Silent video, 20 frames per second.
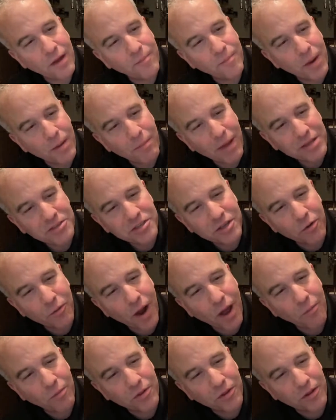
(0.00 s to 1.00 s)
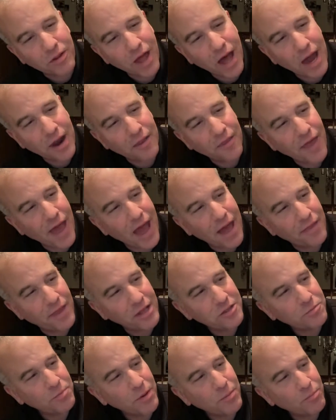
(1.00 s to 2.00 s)
So I've been messing around with a lot of that.
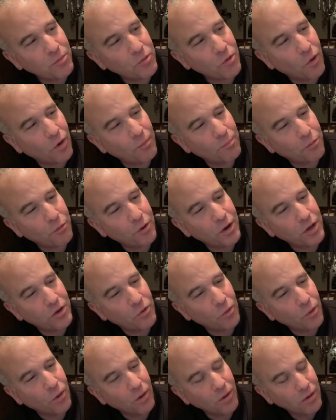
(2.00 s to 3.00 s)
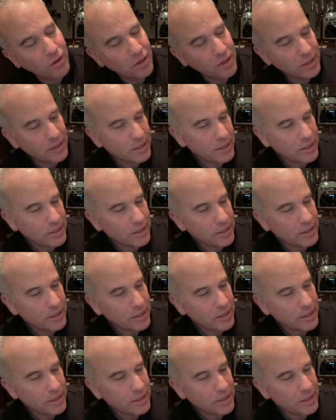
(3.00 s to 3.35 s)
That's been going pretty cool.